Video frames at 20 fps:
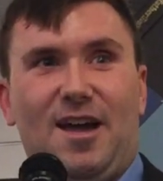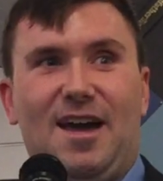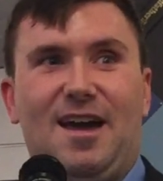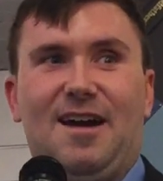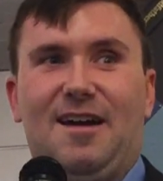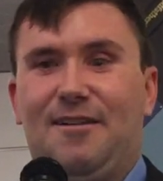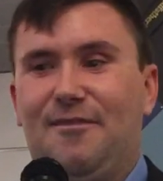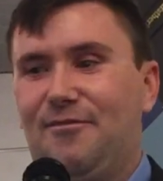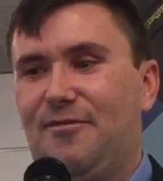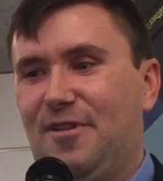
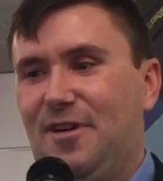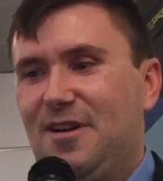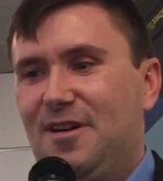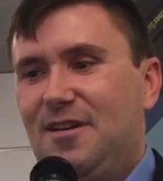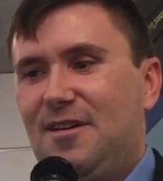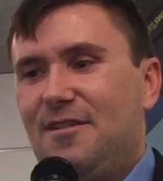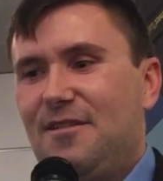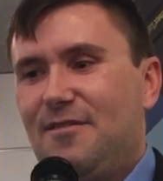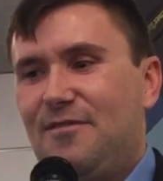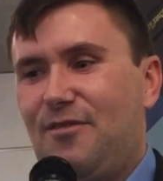have
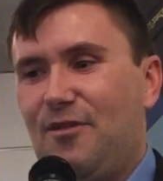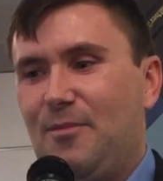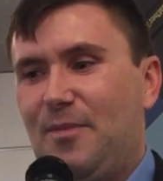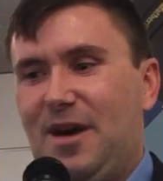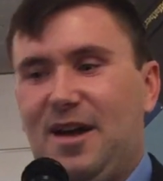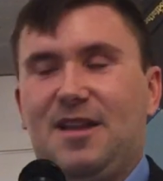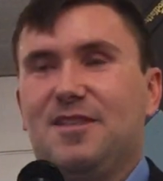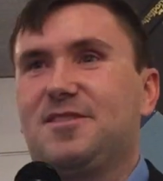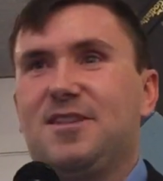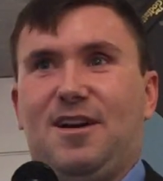for
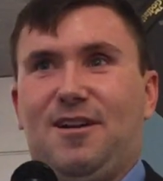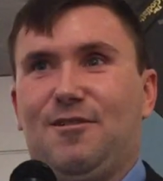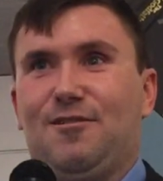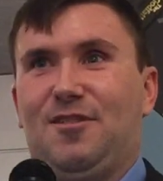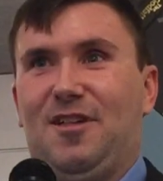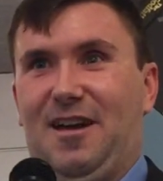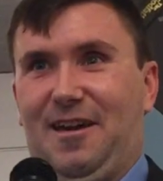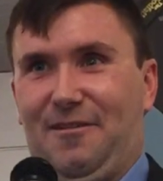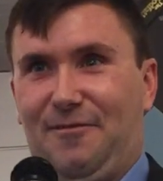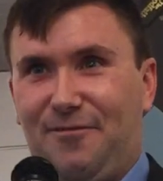my
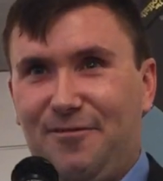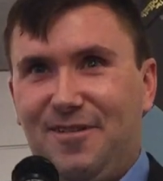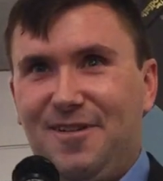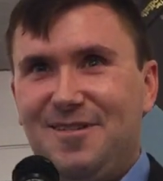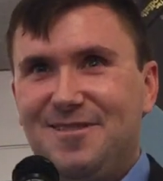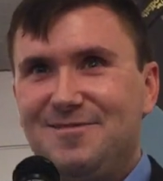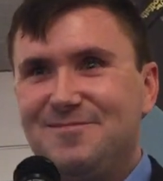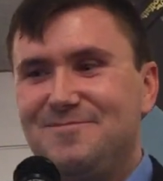entire life.